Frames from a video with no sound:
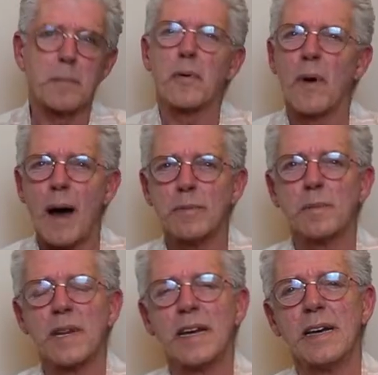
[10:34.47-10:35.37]

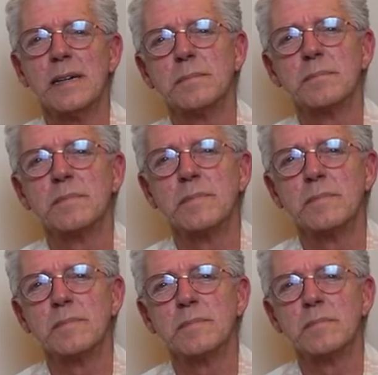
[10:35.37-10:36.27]
probably
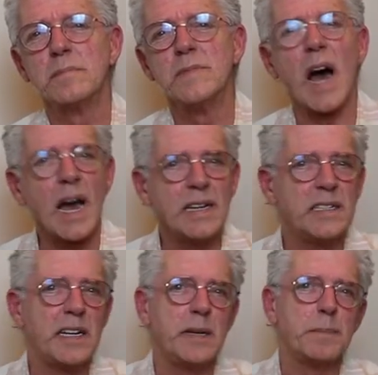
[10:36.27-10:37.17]

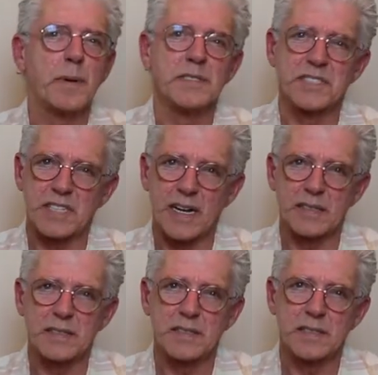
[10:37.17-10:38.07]

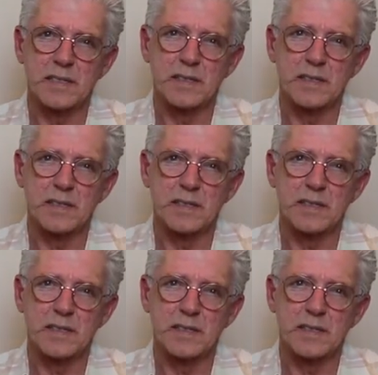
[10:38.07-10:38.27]
90%